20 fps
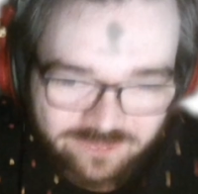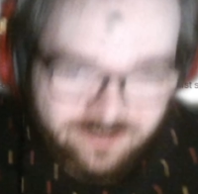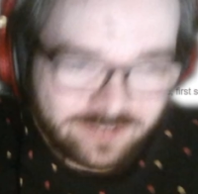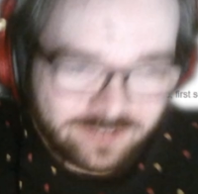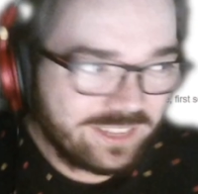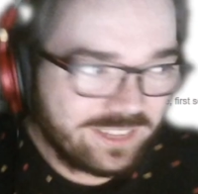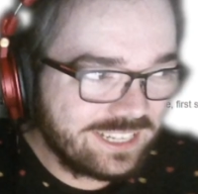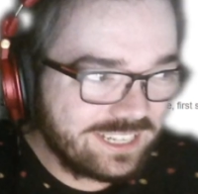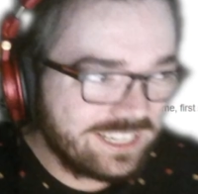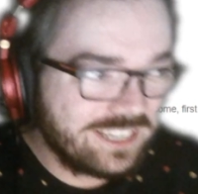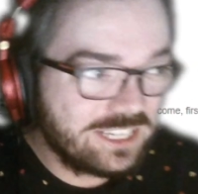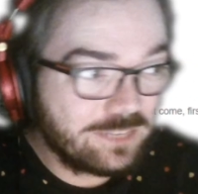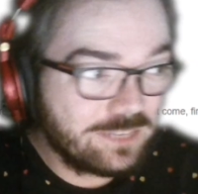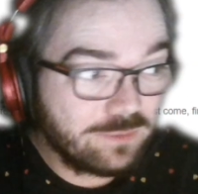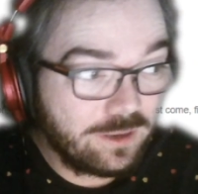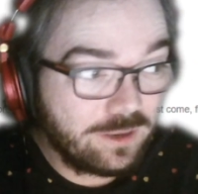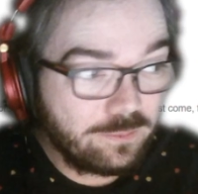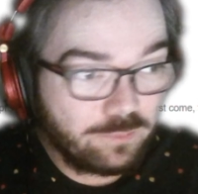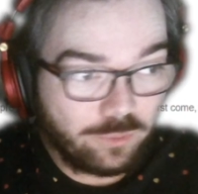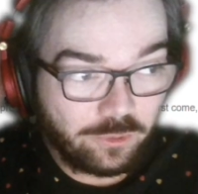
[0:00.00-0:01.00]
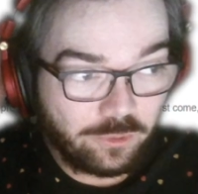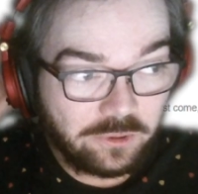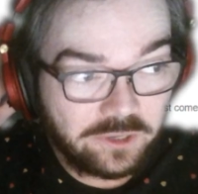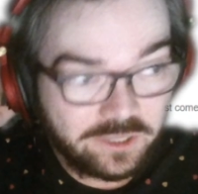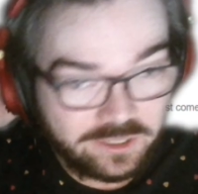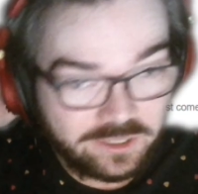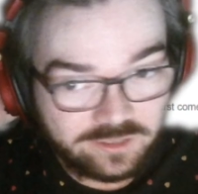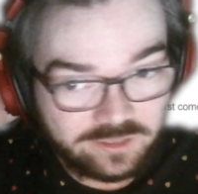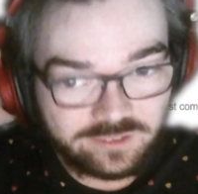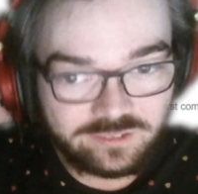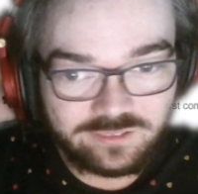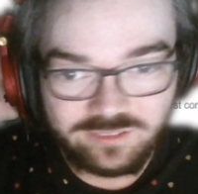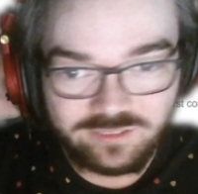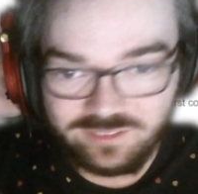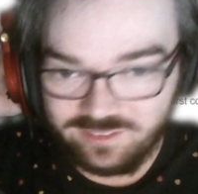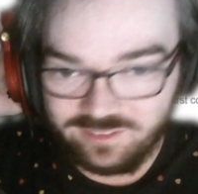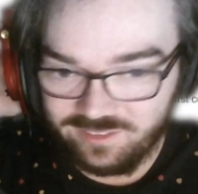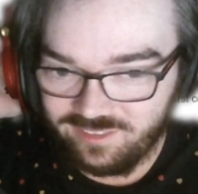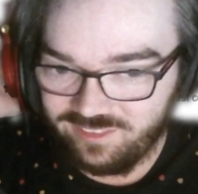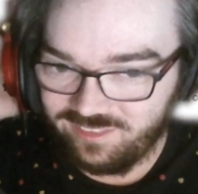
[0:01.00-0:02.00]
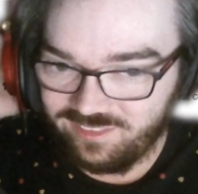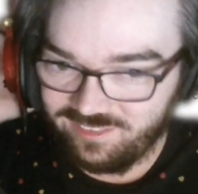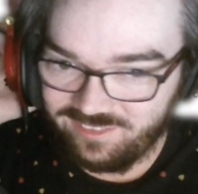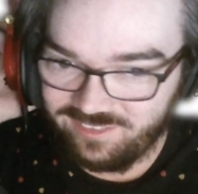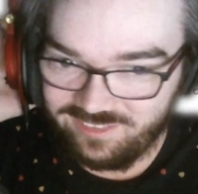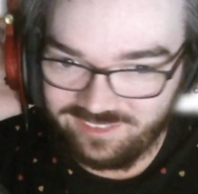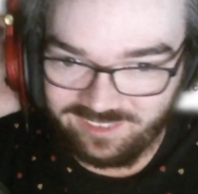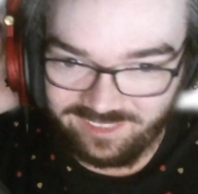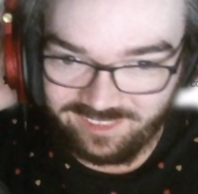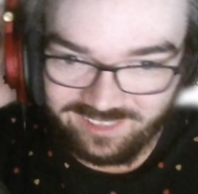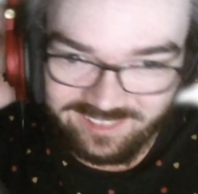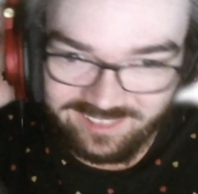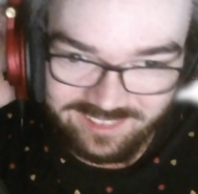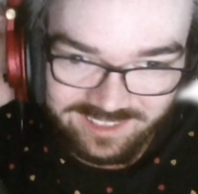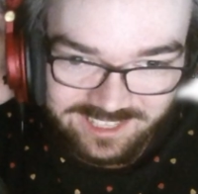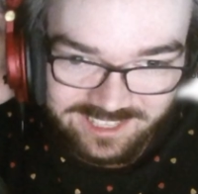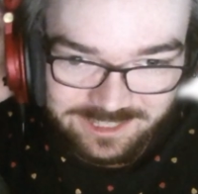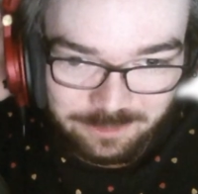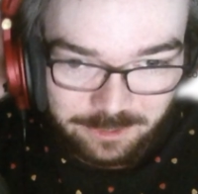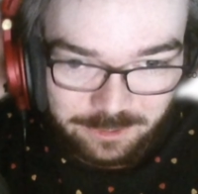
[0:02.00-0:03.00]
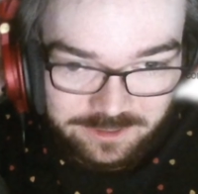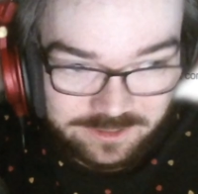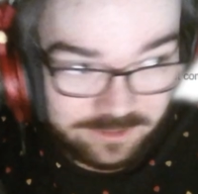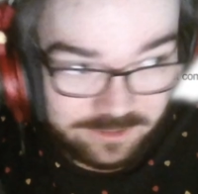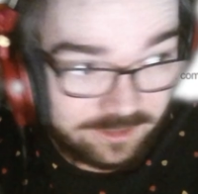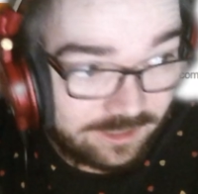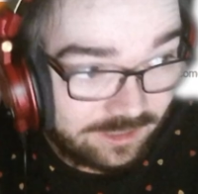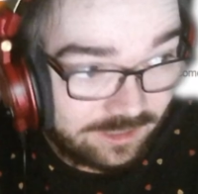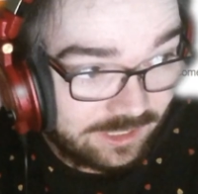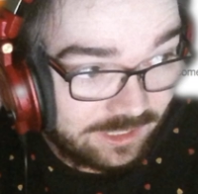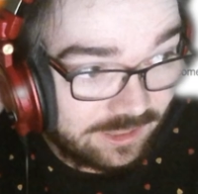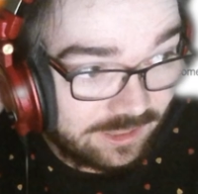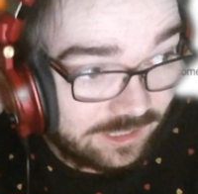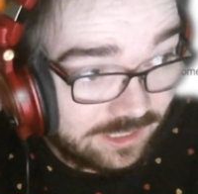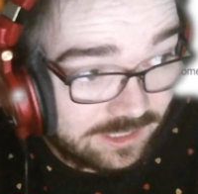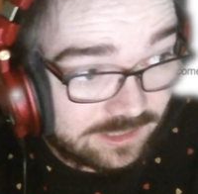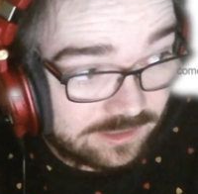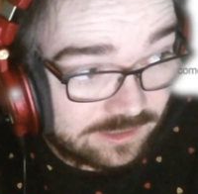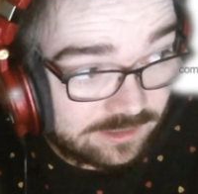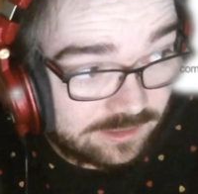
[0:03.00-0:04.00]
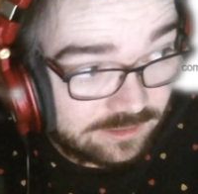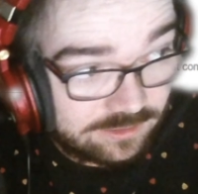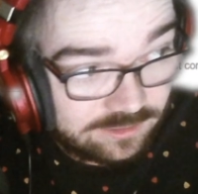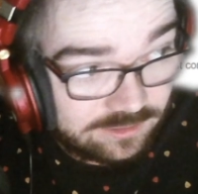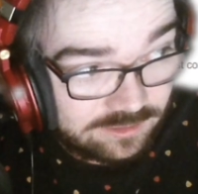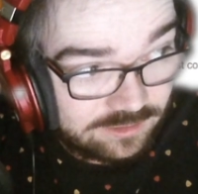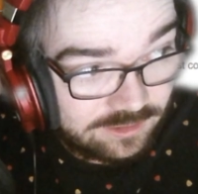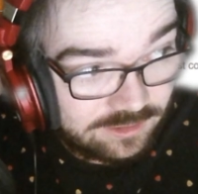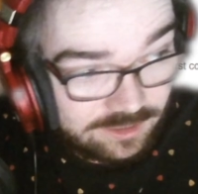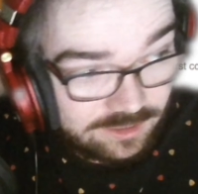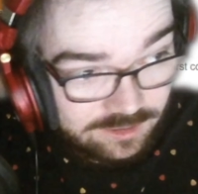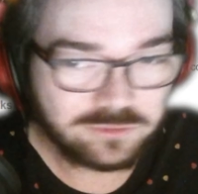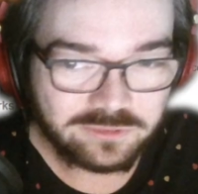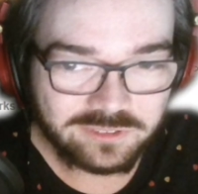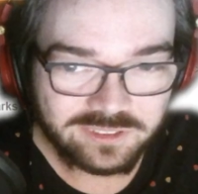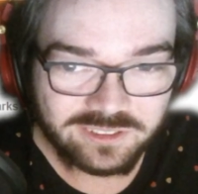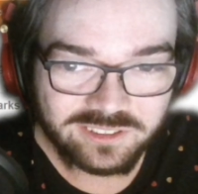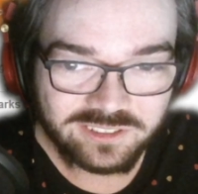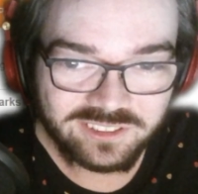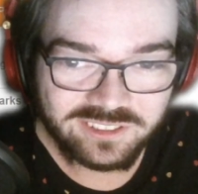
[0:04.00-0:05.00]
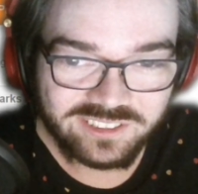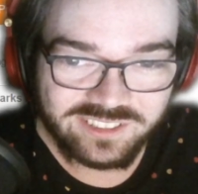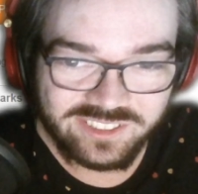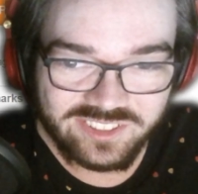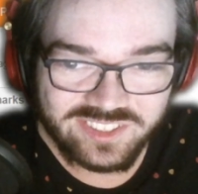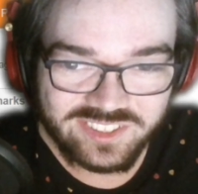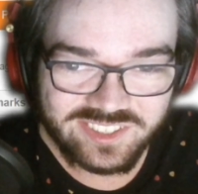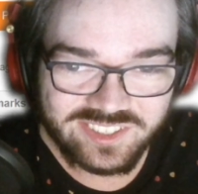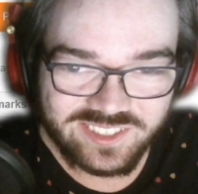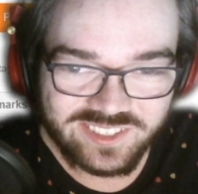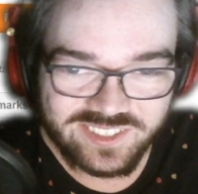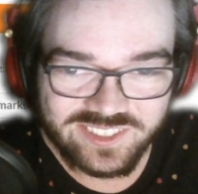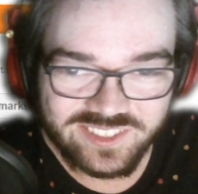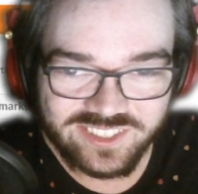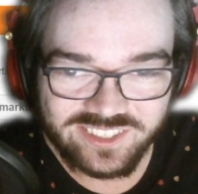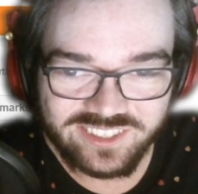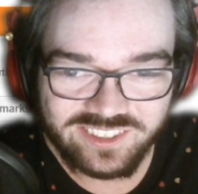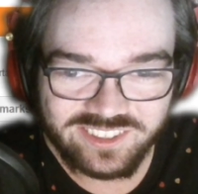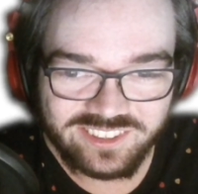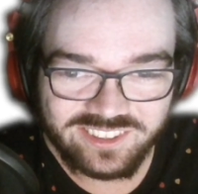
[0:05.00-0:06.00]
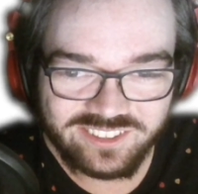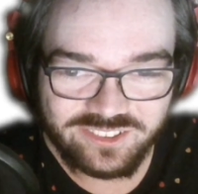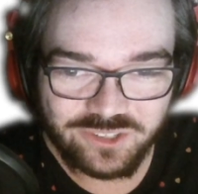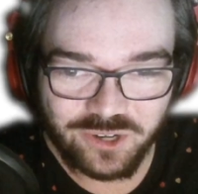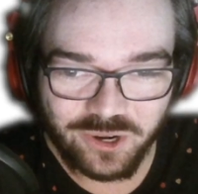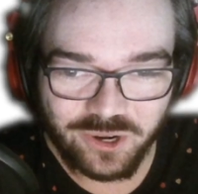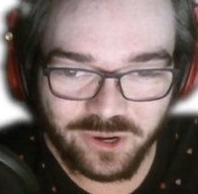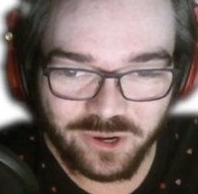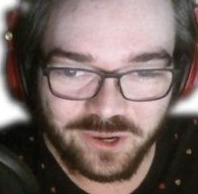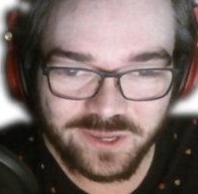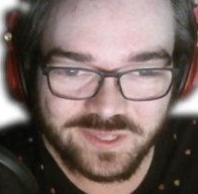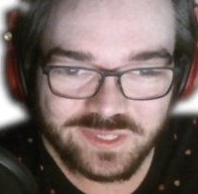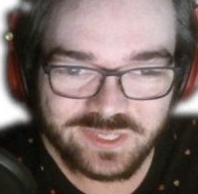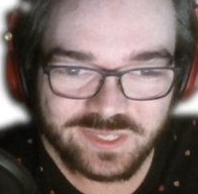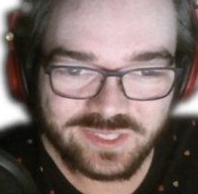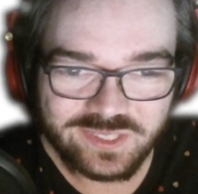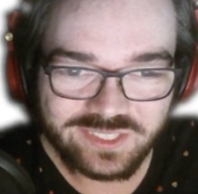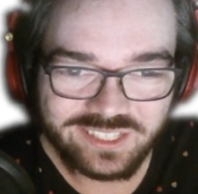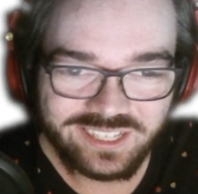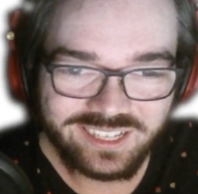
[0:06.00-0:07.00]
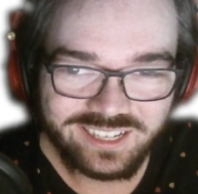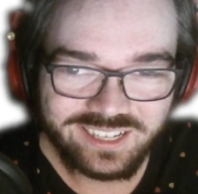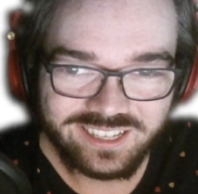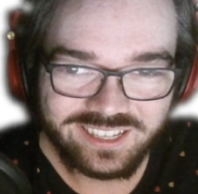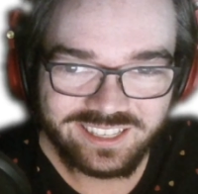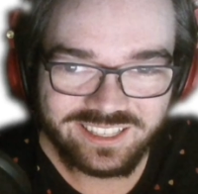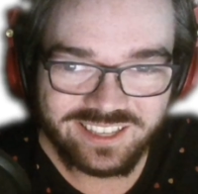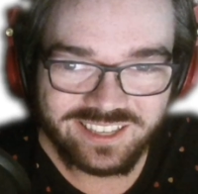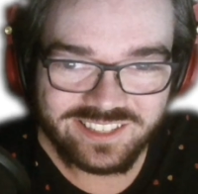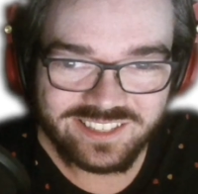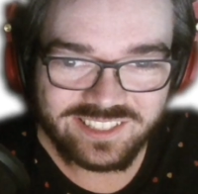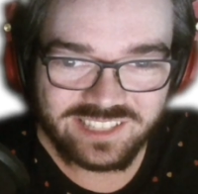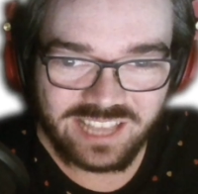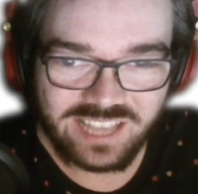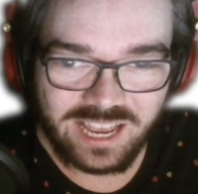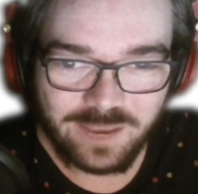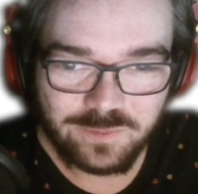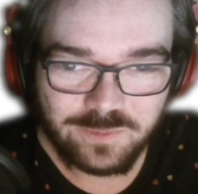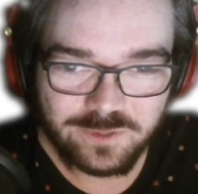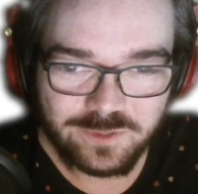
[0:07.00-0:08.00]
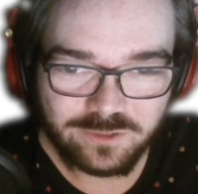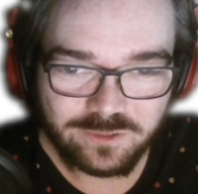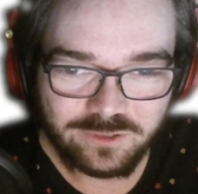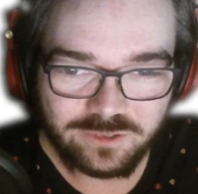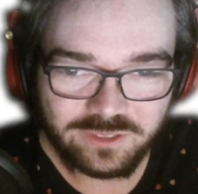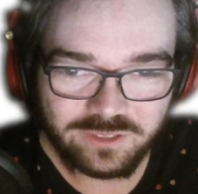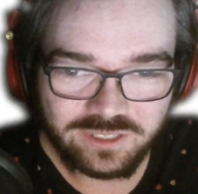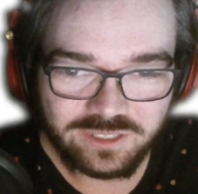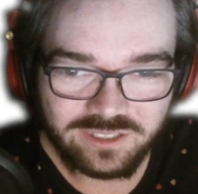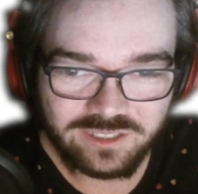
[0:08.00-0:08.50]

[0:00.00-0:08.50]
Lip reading: have they done to my boy? He's supposed to look like this? And this is cursed. This is absolutely...